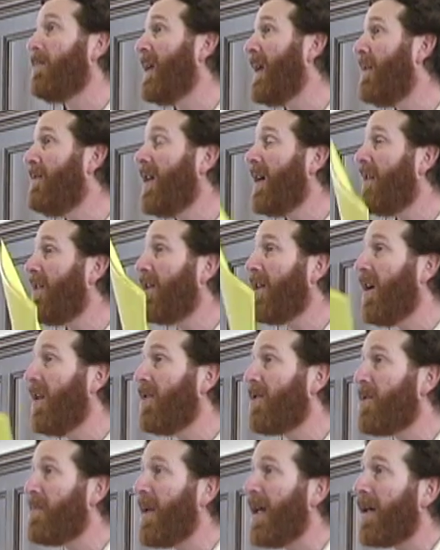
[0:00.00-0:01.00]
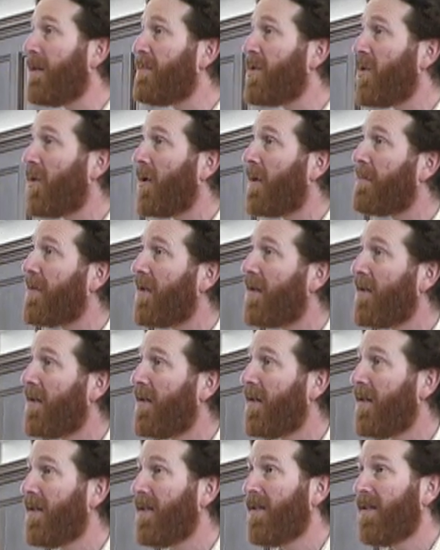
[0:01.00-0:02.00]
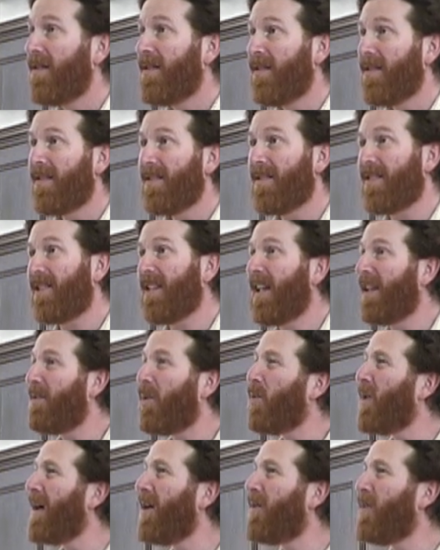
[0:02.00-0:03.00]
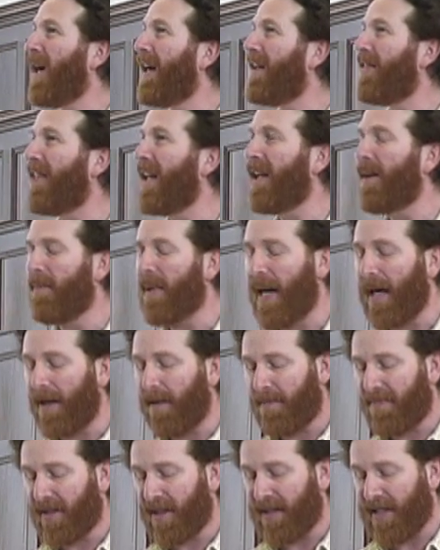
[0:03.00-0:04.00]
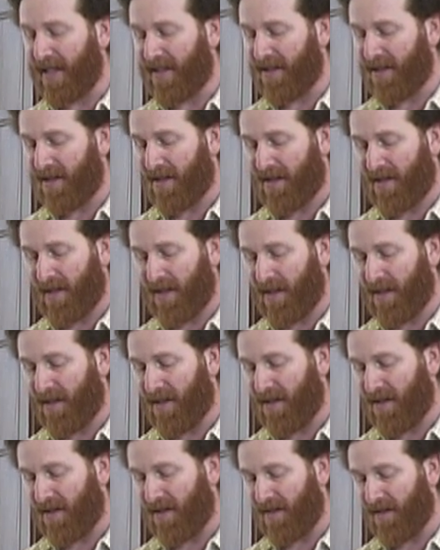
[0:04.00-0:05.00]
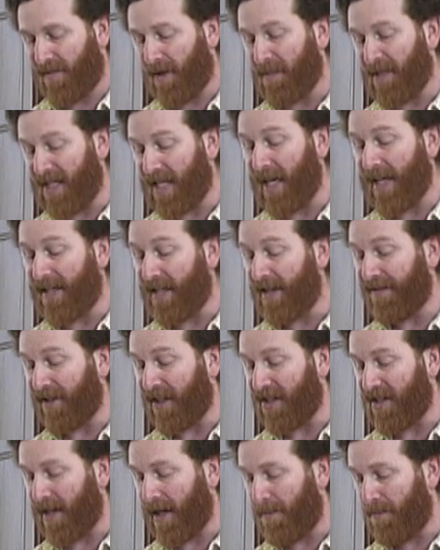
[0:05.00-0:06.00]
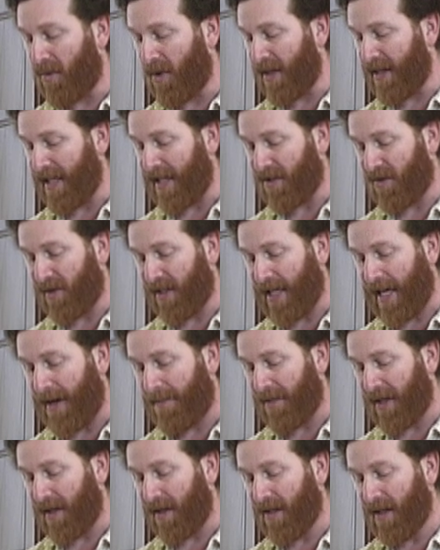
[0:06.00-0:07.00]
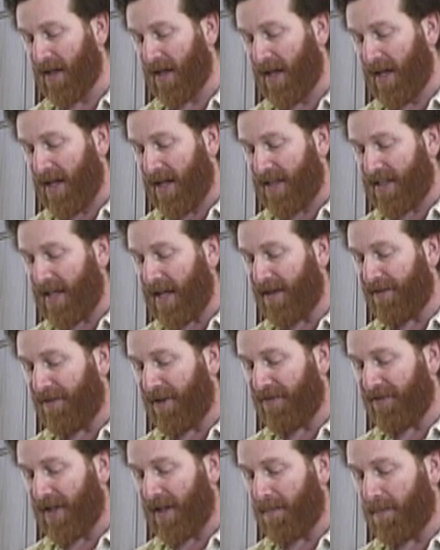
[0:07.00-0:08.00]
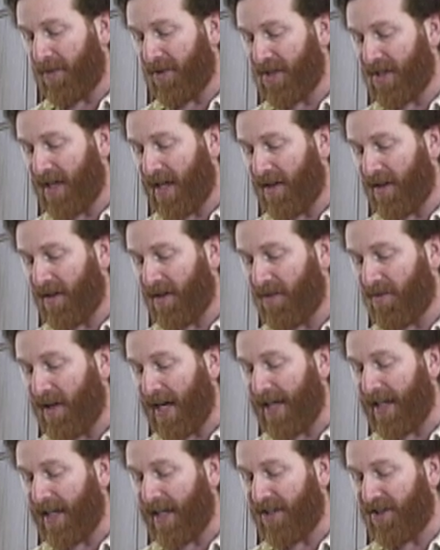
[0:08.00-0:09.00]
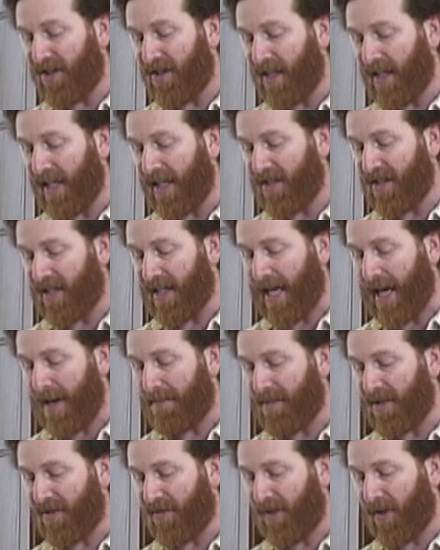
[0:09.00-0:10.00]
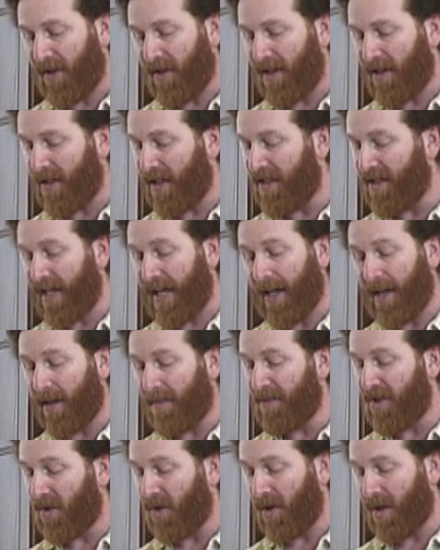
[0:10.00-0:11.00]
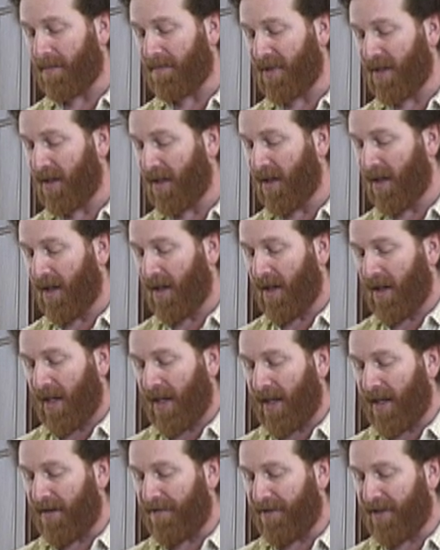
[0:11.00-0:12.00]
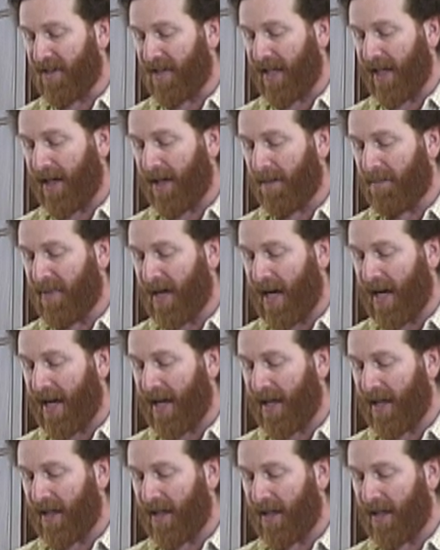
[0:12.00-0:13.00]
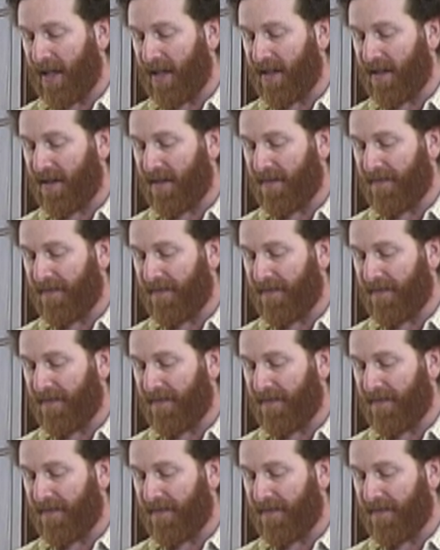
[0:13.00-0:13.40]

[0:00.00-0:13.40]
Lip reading: But every other color is being absorbed. It's kind of a weird way to think about it, but that's, from a scientific standpoint, that's what's happening. 10 to 15% of the radiation that hits the atmosphere is getting absorbed. If it's getting by, it